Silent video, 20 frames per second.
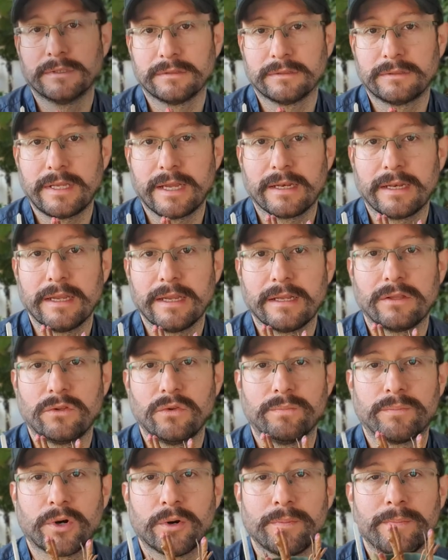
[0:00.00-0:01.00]
technique to
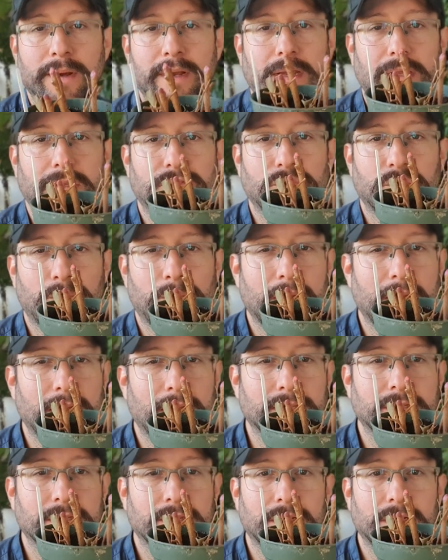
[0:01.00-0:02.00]
propagate your
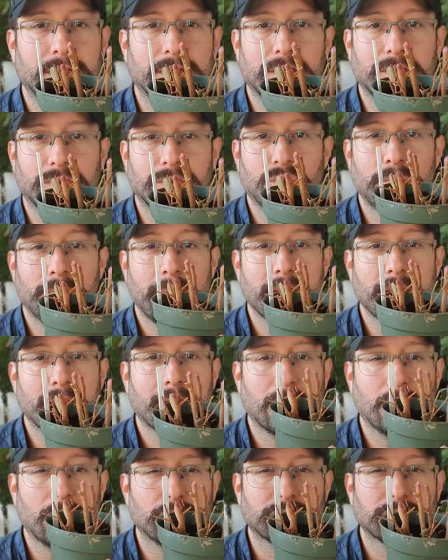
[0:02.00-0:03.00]
plants, to make
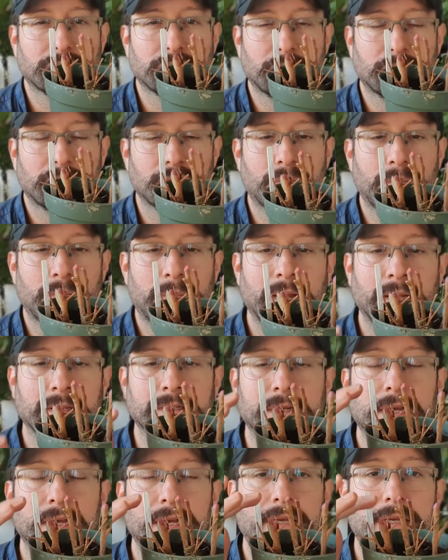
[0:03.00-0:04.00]
clones of your plants,
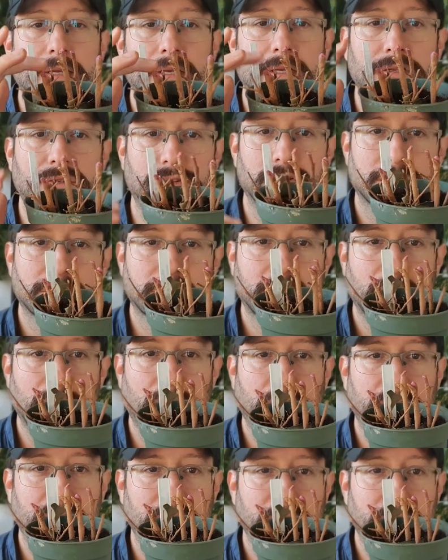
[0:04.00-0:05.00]
is just
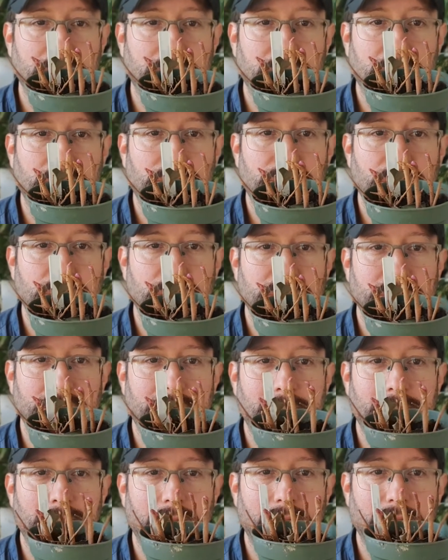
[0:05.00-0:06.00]
cuttings of the original
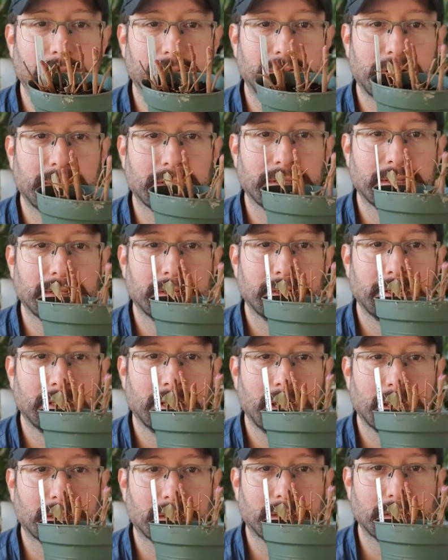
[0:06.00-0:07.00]
plant, right?
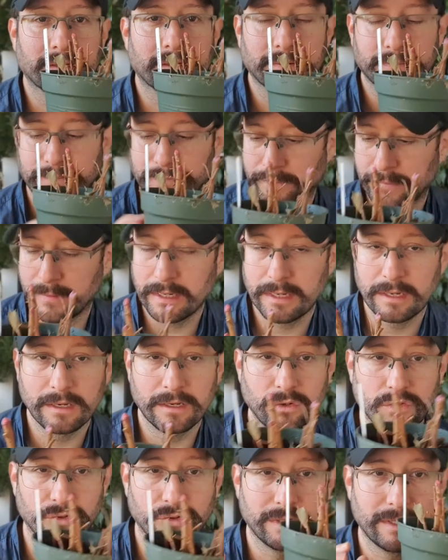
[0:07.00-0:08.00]
Like this,
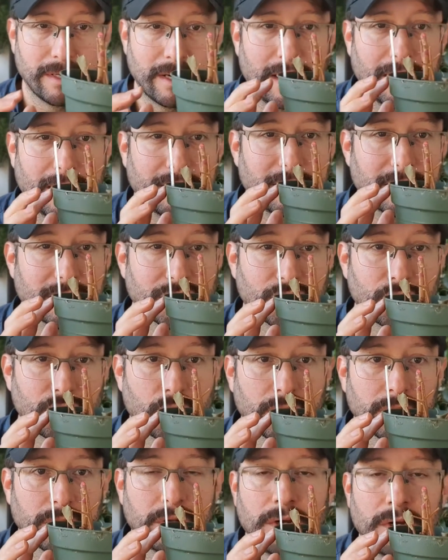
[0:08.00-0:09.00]
using either
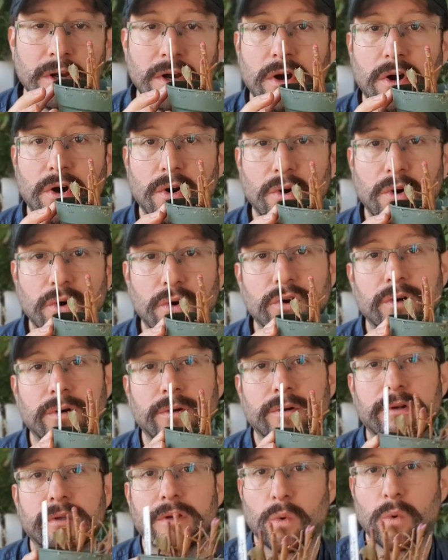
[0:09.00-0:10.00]
soil or
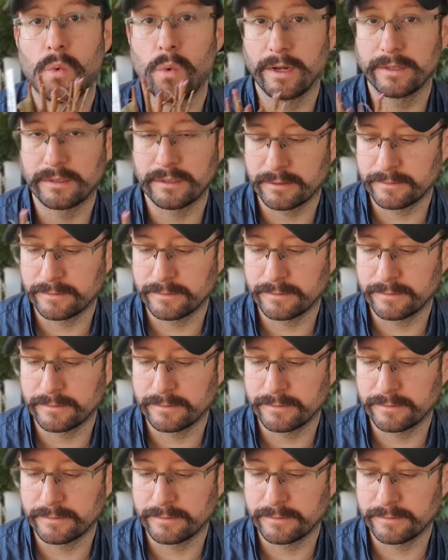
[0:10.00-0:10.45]
water.